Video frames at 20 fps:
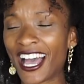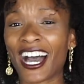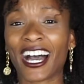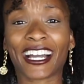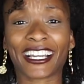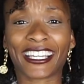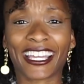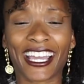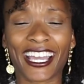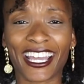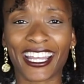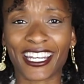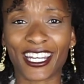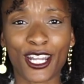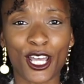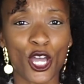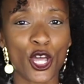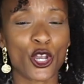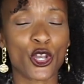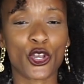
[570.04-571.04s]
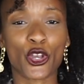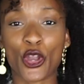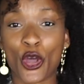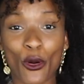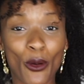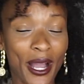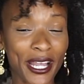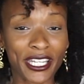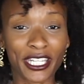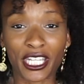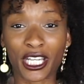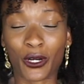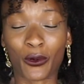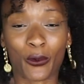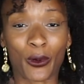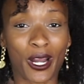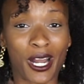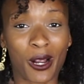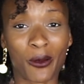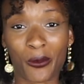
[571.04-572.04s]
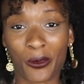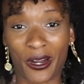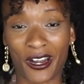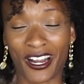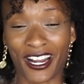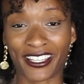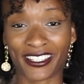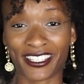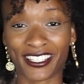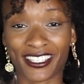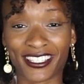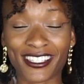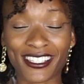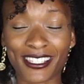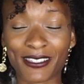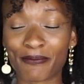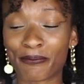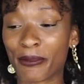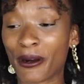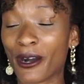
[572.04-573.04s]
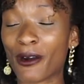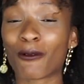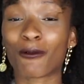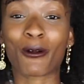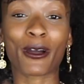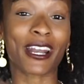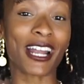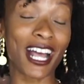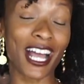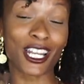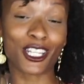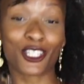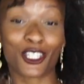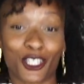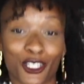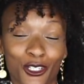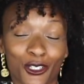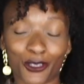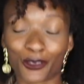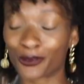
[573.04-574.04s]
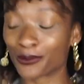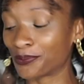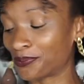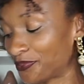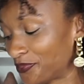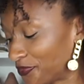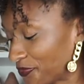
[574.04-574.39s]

Again, no idea where I'm wearing this, but when I do,